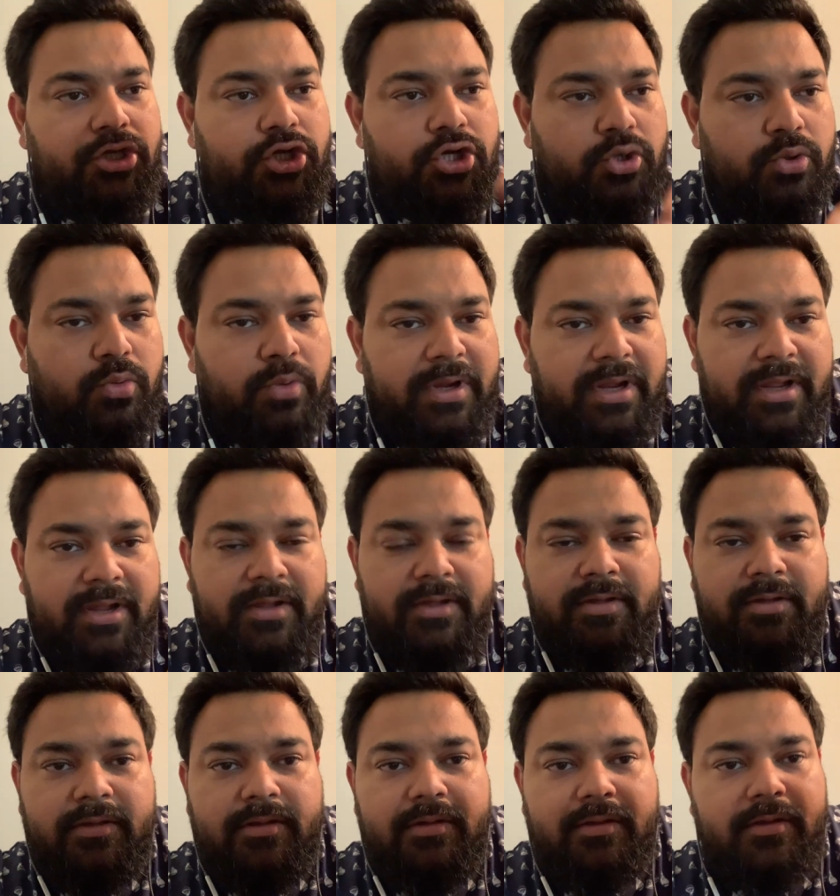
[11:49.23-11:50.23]
doing
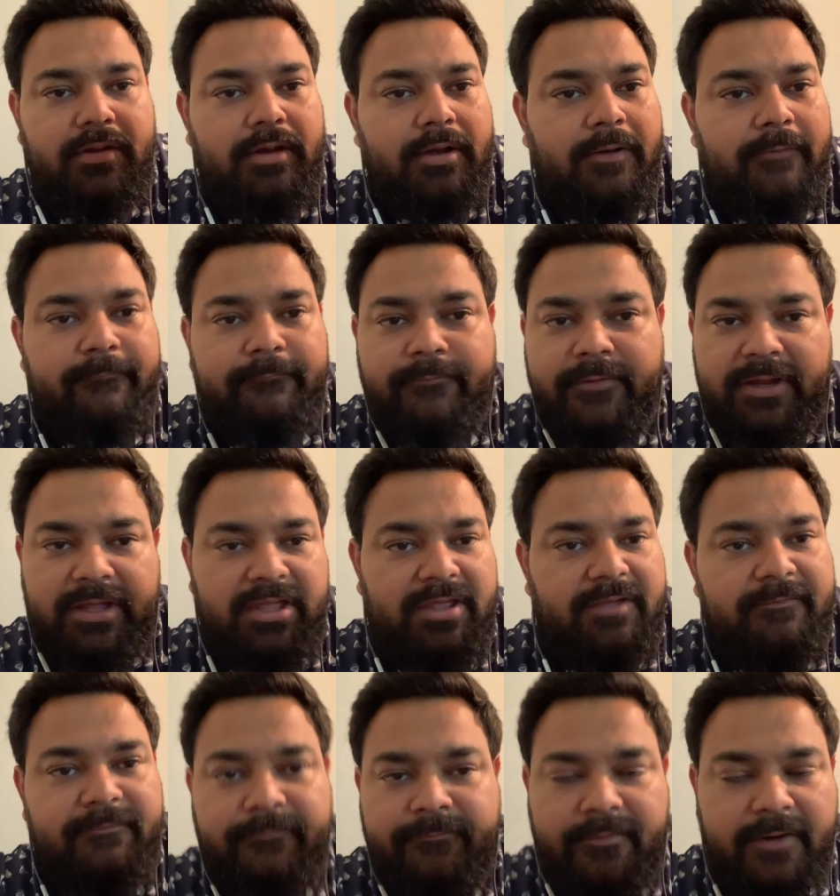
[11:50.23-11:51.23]
a
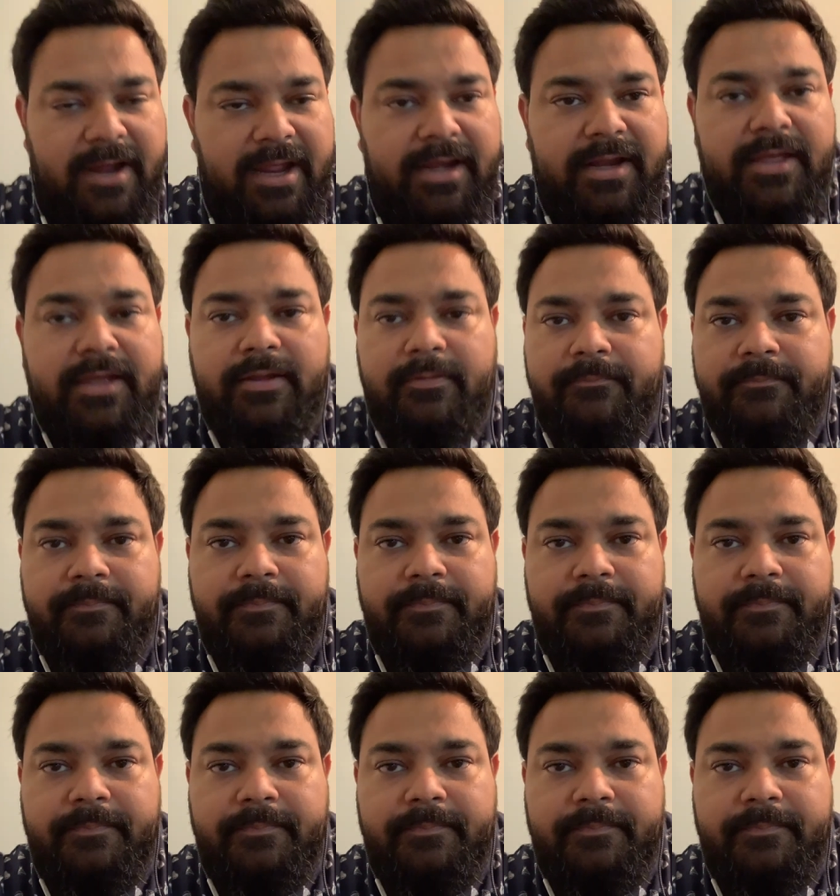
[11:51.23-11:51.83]
Freaky Friday